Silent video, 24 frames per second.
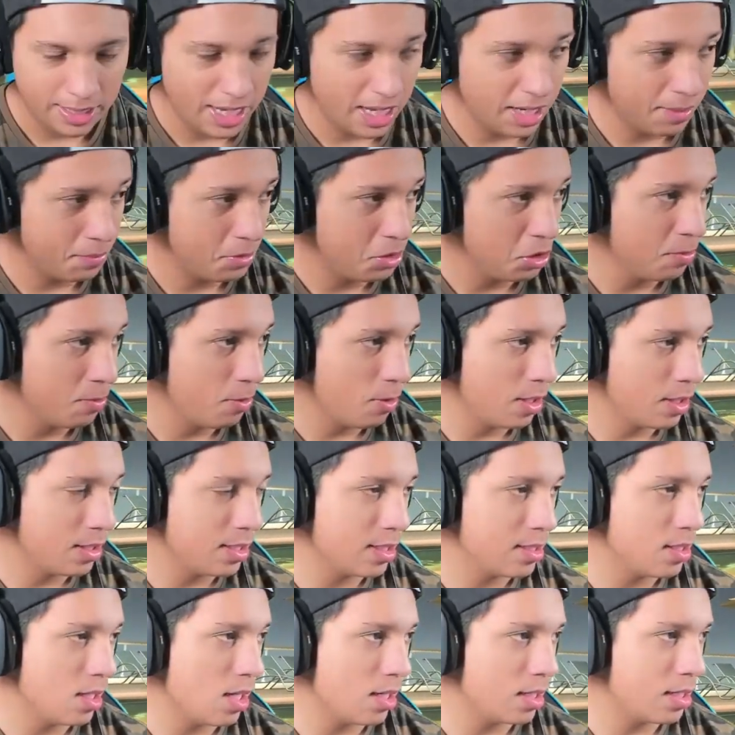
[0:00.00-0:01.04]
Game two, boys.
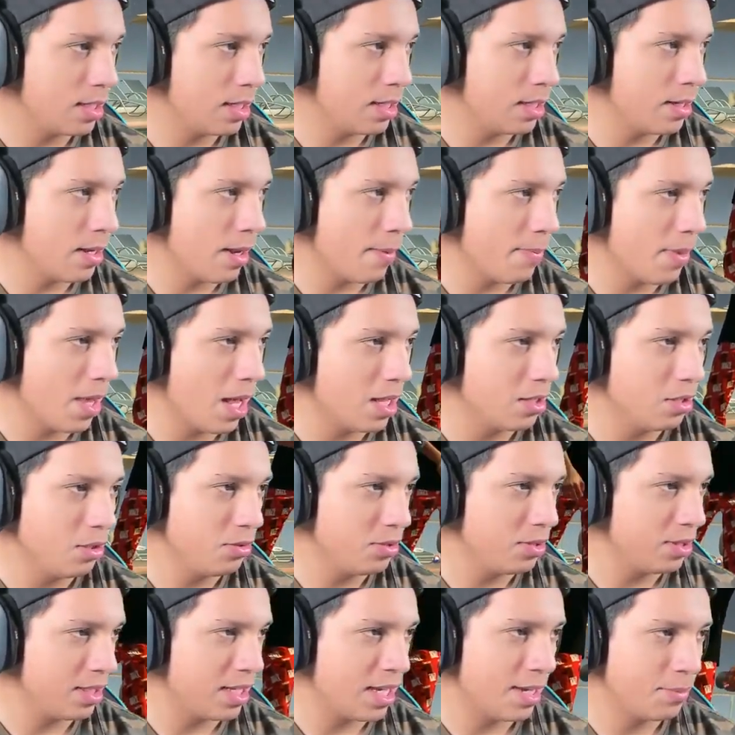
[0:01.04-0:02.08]
Let's lock in. I'm not
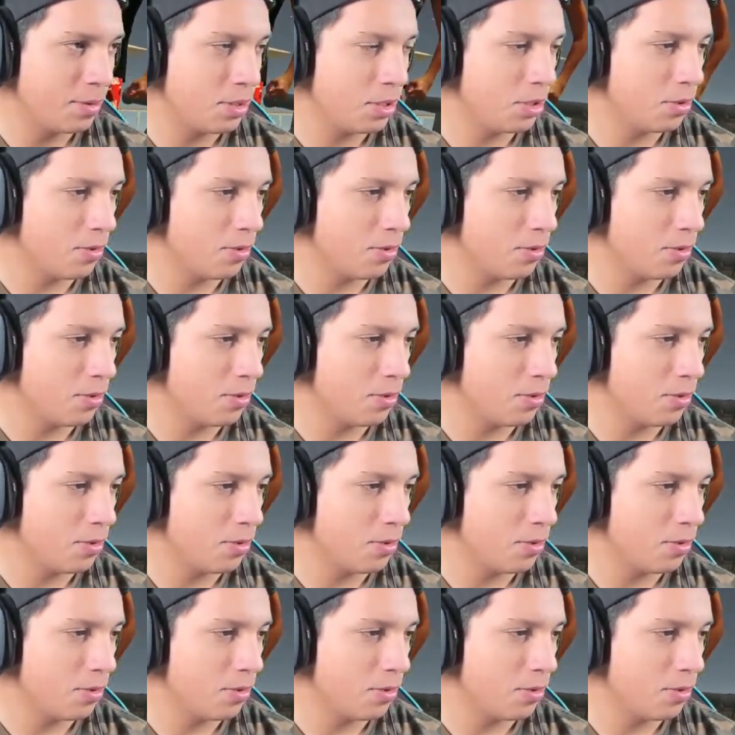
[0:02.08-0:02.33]
losing game